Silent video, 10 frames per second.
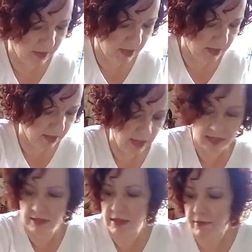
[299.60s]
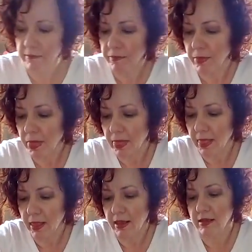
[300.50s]
of these seeds.
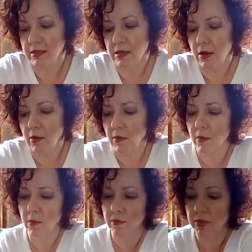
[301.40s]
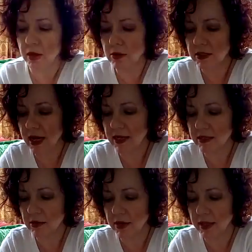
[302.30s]
So those
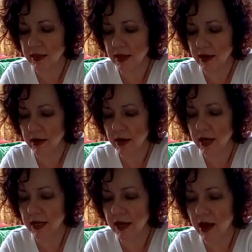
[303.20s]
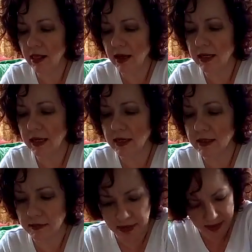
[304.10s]
guys are in there. And all I need
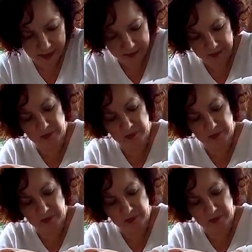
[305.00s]
is about